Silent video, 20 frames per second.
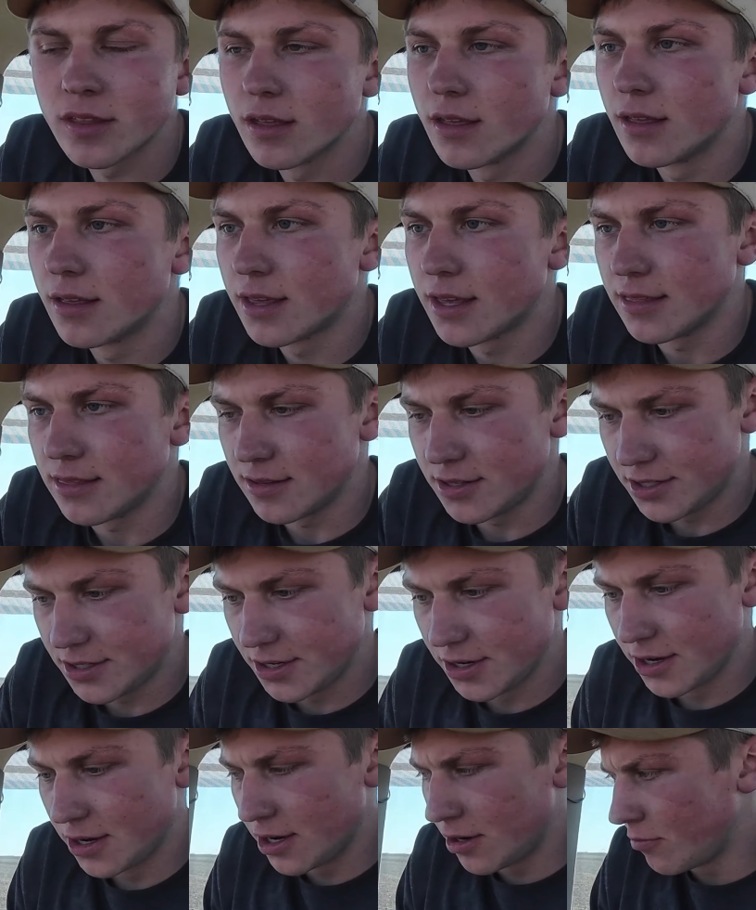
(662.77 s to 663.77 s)
Let's get the
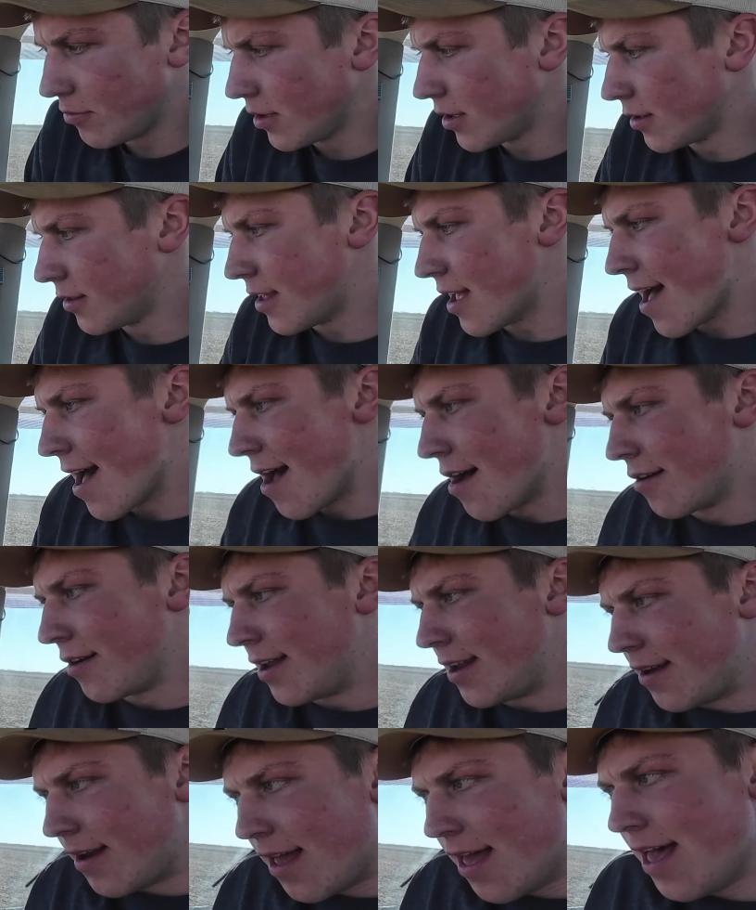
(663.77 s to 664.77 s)
steering wheel down
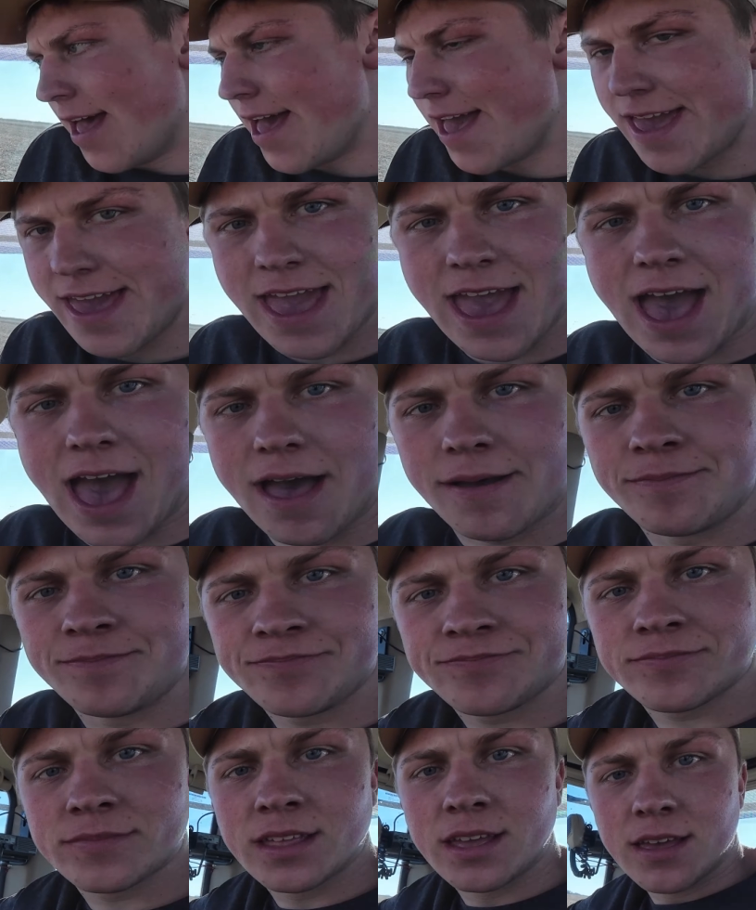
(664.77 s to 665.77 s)
and yeah.
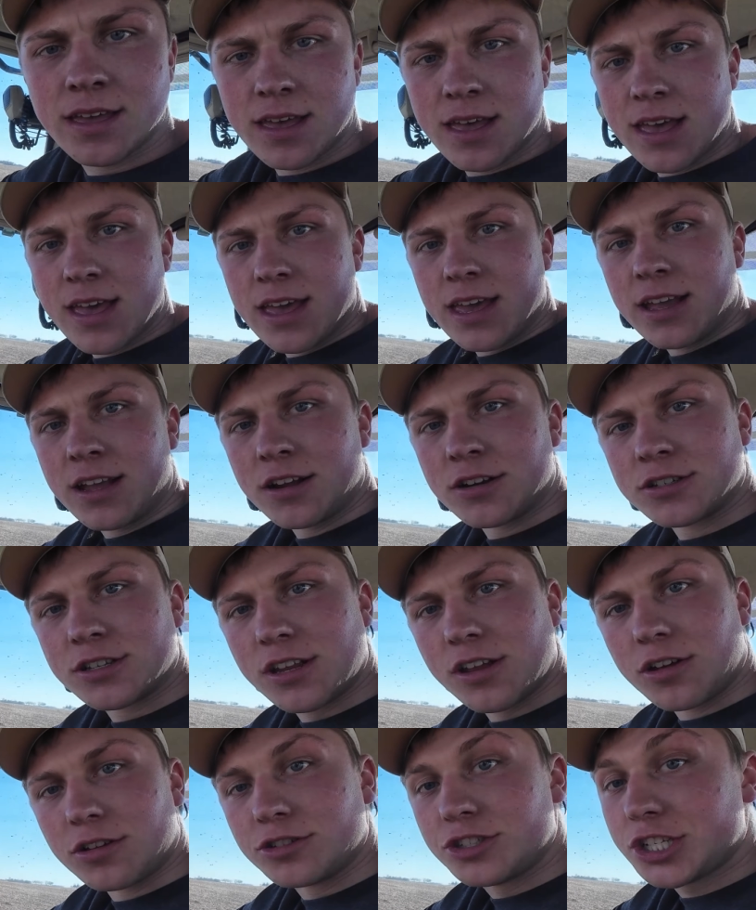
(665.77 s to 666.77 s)
Here's
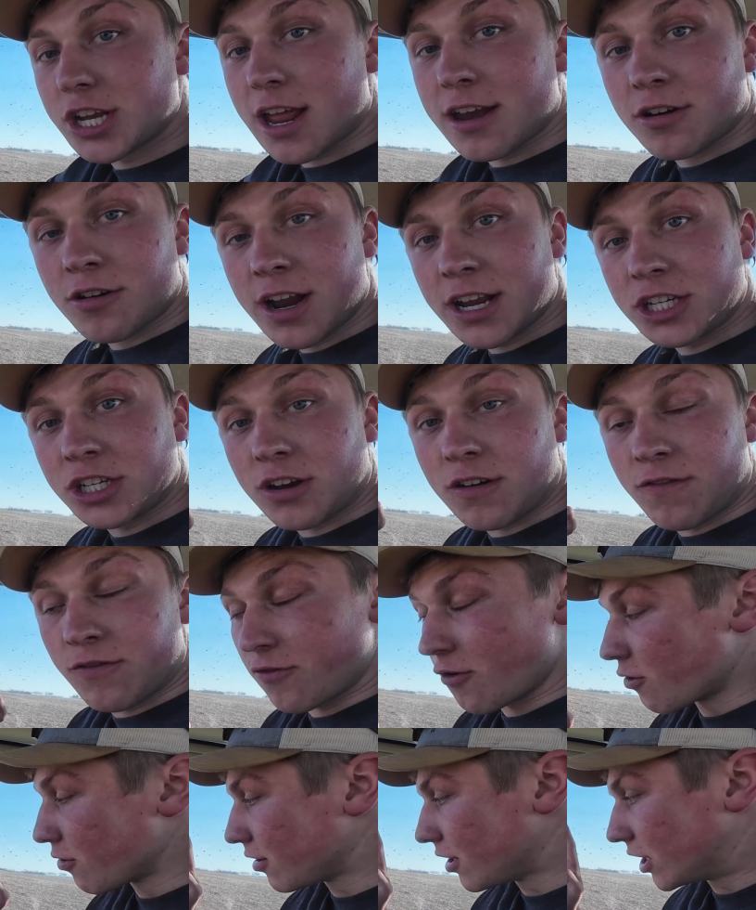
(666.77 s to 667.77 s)
the old Generation
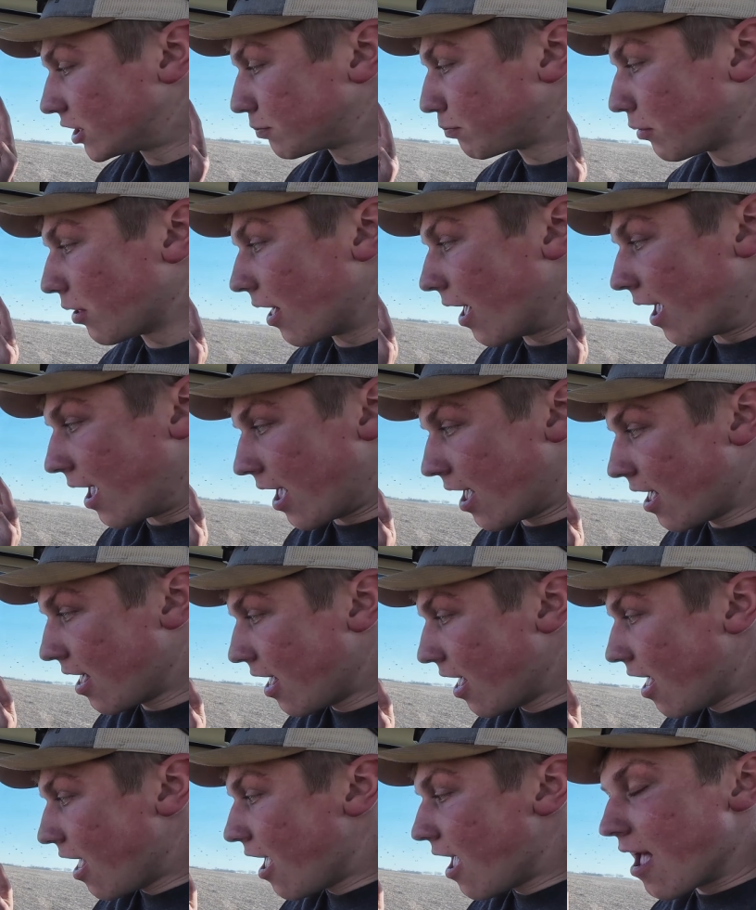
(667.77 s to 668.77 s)
4 display
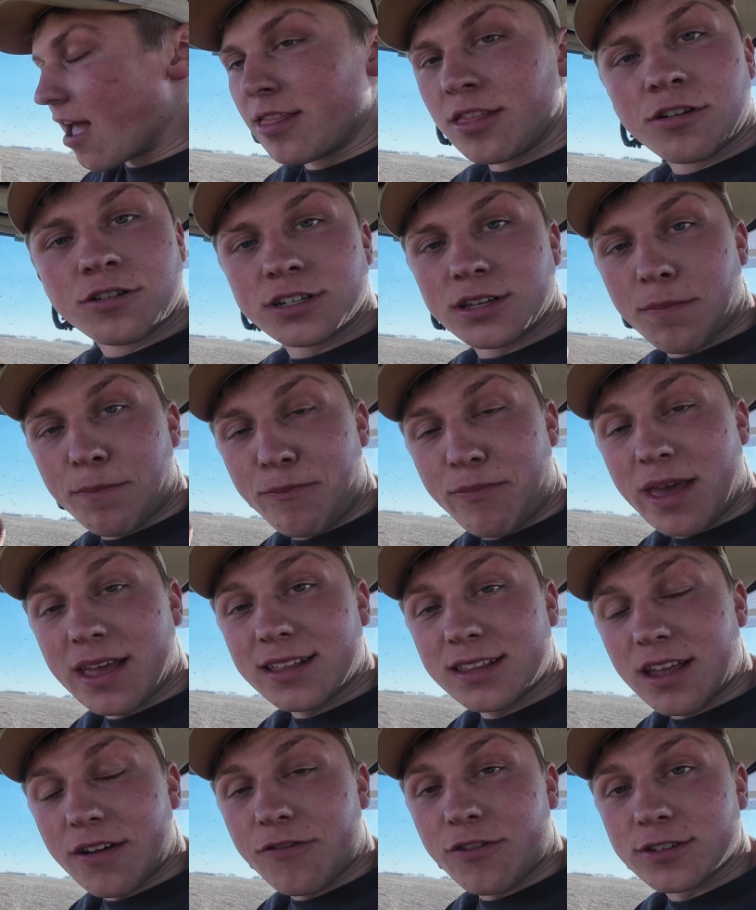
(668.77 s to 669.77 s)
and there's a
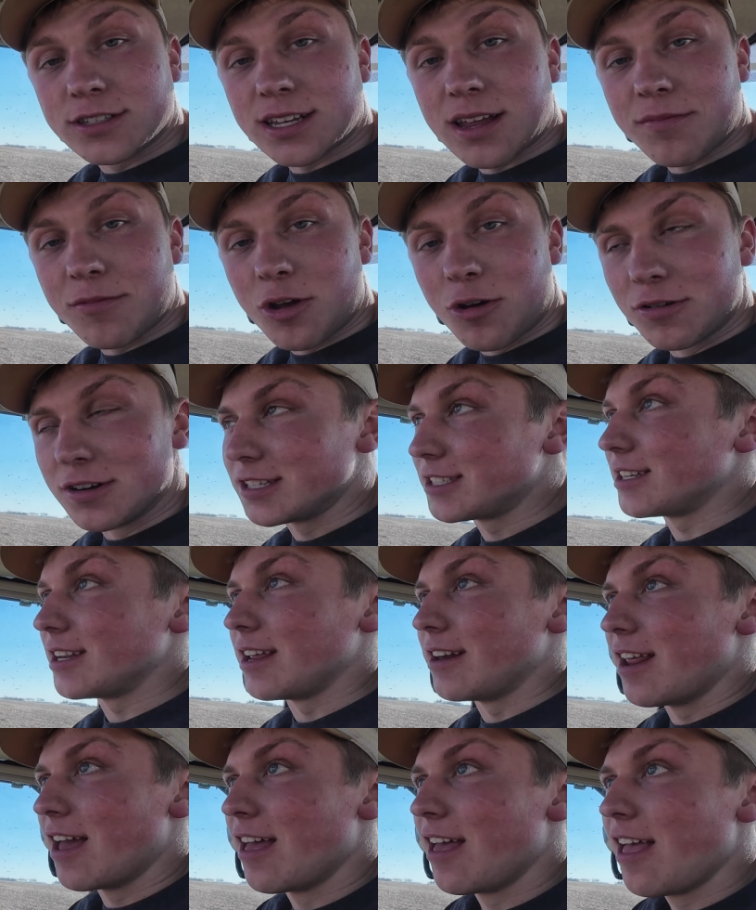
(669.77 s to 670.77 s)
big difference I'm
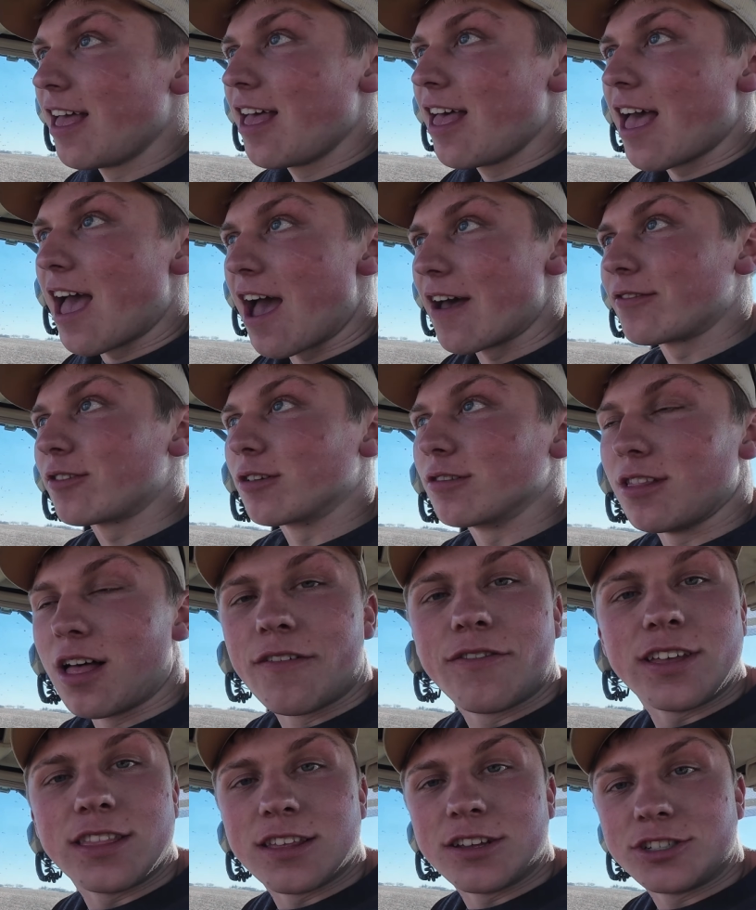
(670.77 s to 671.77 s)
noticing after
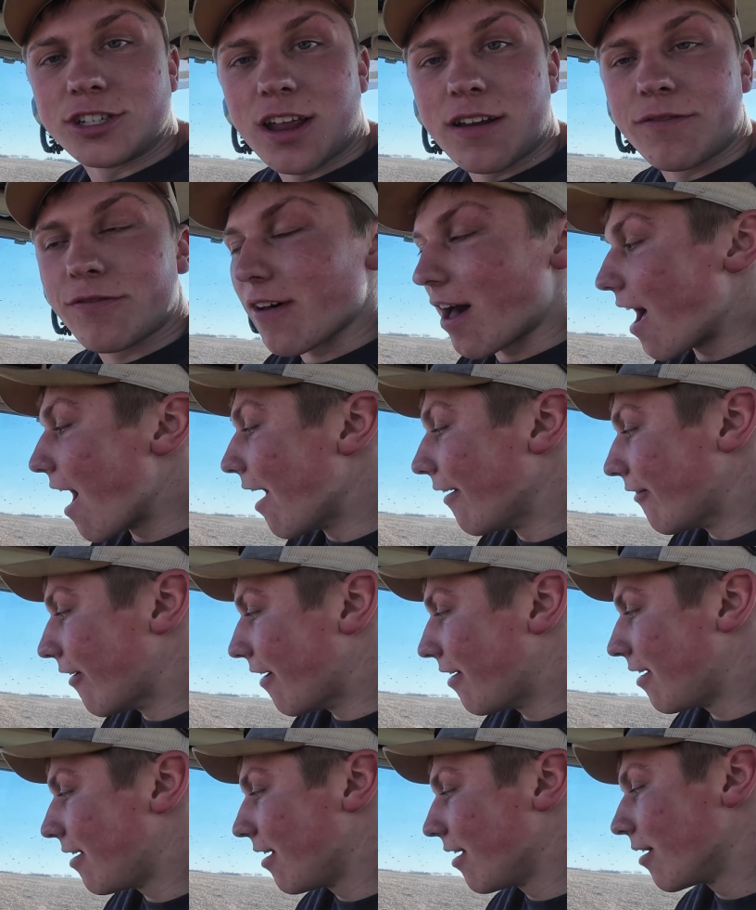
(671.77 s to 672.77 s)
loving the Gen 5
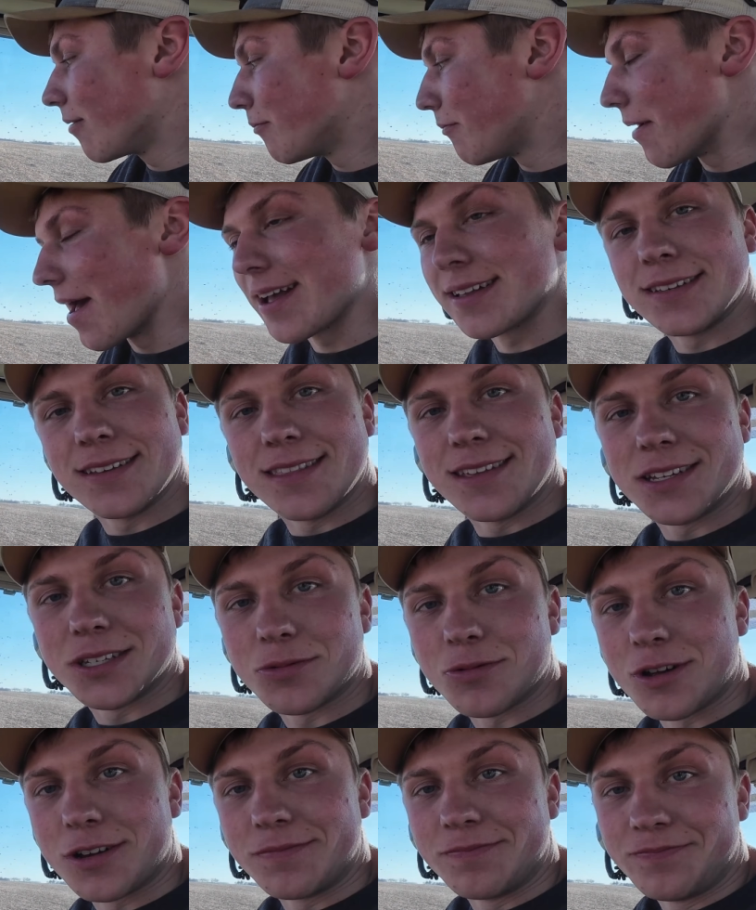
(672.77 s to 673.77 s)
back to this
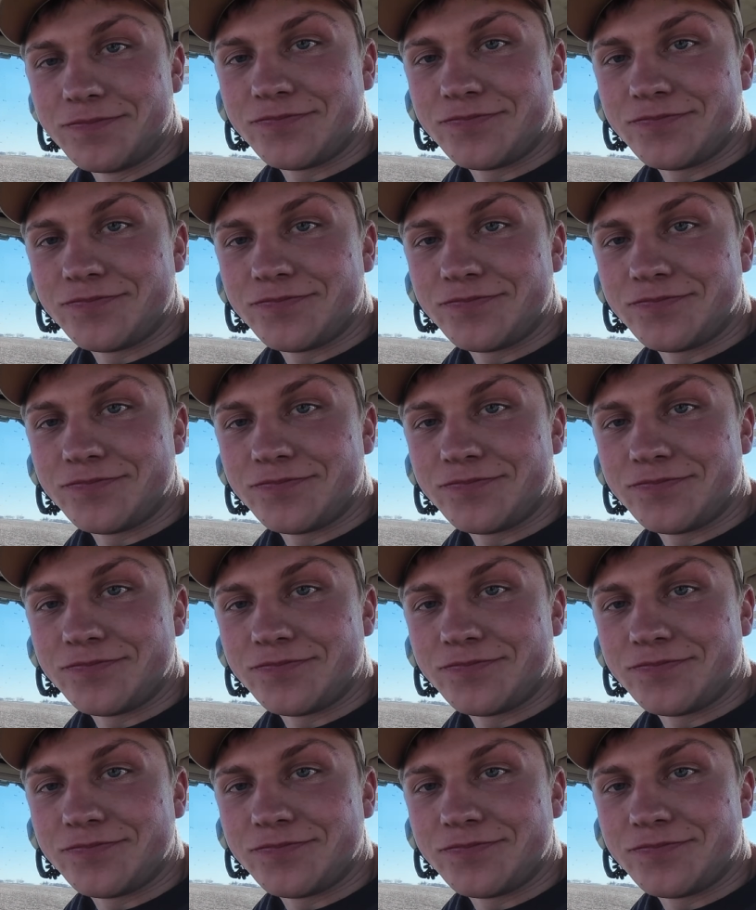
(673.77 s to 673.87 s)
one.